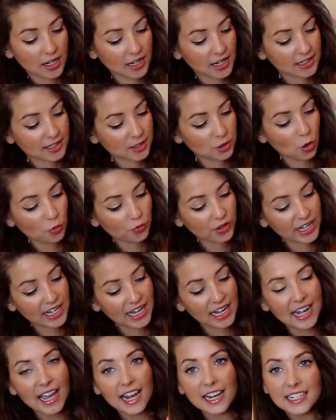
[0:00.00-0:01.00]
like it's not really
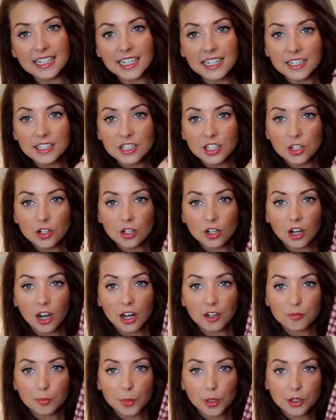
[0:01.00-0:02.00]
connected, so you can
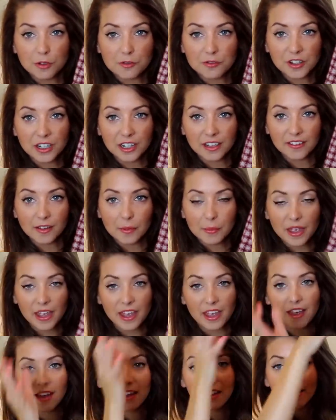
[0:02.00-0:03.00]
kind of put your fingers up
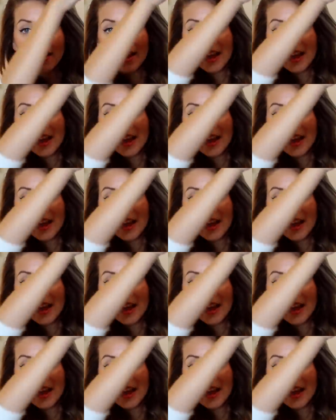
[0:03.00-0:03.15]
here.